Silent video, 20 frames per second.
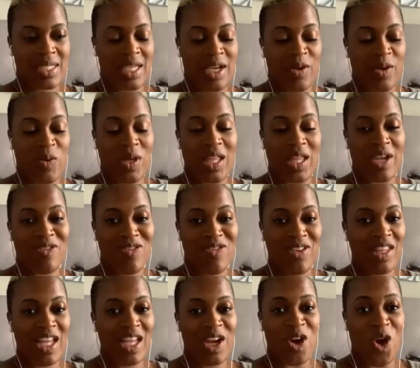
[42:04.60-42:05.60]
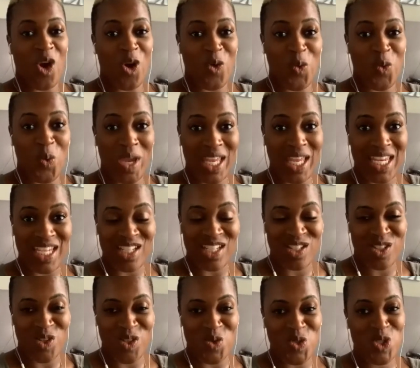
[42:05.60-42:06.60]
Well, I feel I already
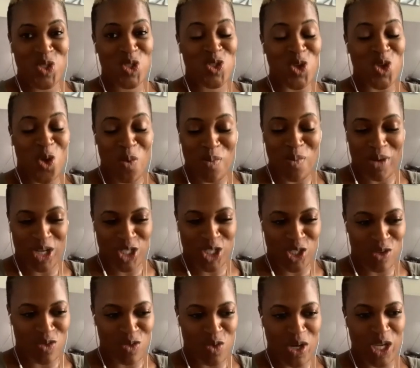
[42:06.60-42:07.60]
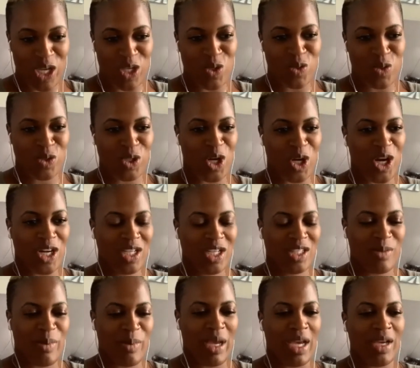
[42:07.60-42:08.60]
do so much of what you talked
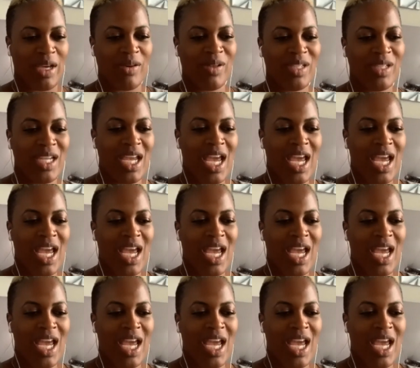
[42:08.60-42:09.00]
about,